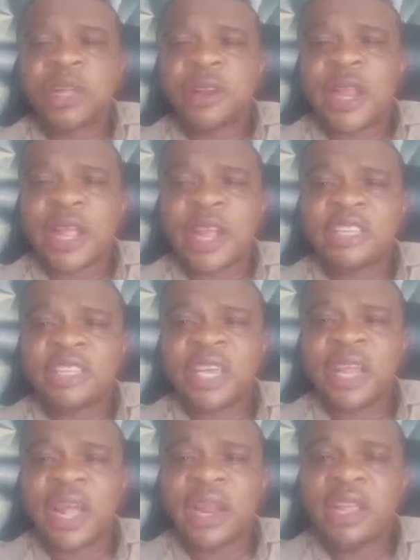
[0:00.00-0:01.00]
Like I
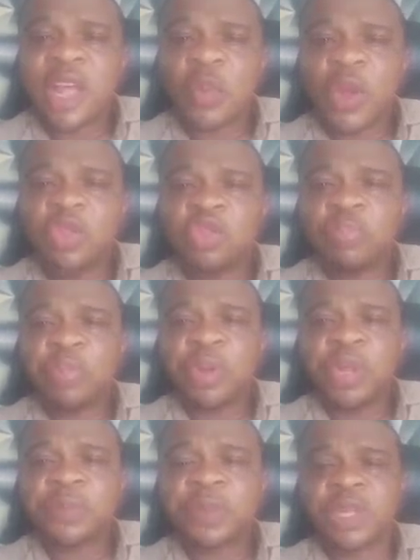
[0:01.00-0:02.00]
said earlier, we're into
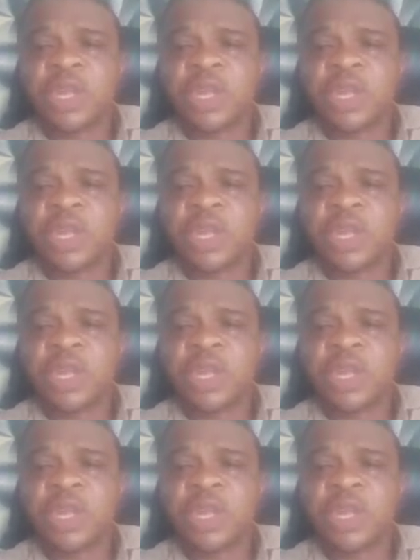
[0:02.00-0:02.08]
building.